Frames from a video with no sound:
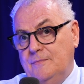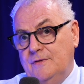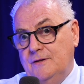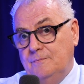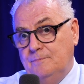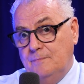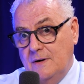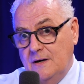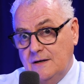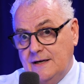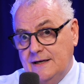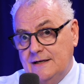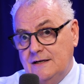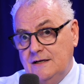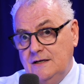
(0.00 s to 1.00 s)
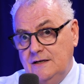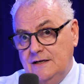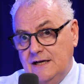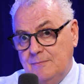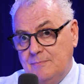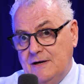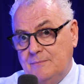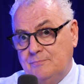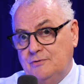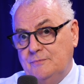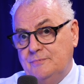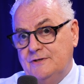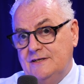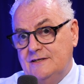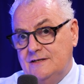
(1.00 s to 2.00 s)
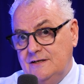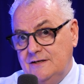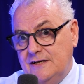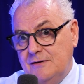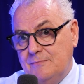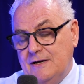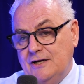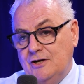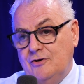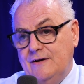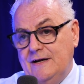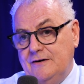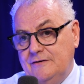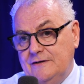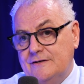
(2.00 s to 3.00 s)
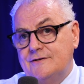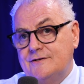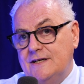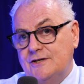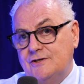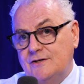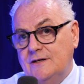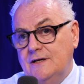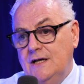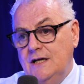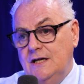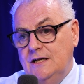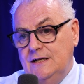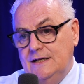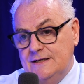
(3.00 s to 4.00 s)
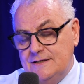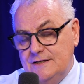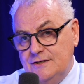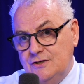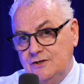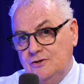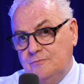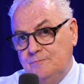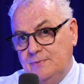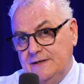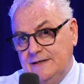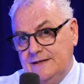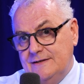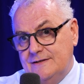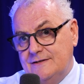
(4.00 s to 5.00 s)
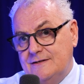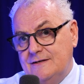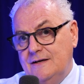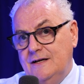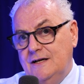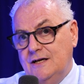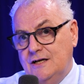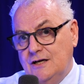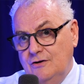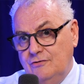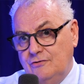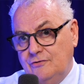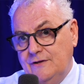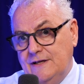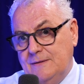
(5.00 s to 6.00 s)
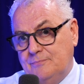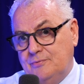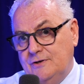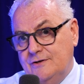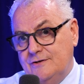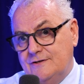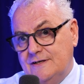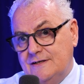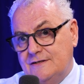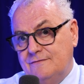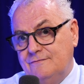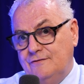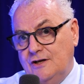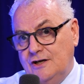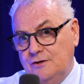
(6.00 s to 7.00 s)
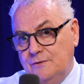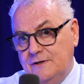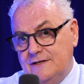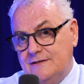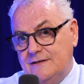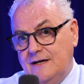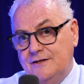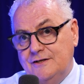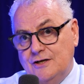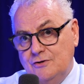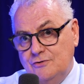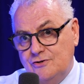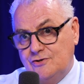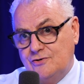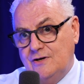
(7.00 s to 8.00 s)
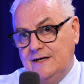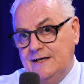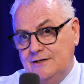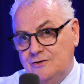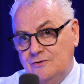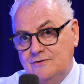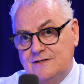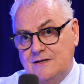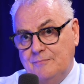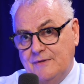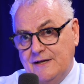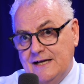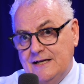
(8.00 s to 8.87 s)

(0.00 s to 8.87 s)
the market, learning about properties, learning about your area, etc. Listen to your peers, go through that process, follow it, and don't try and do something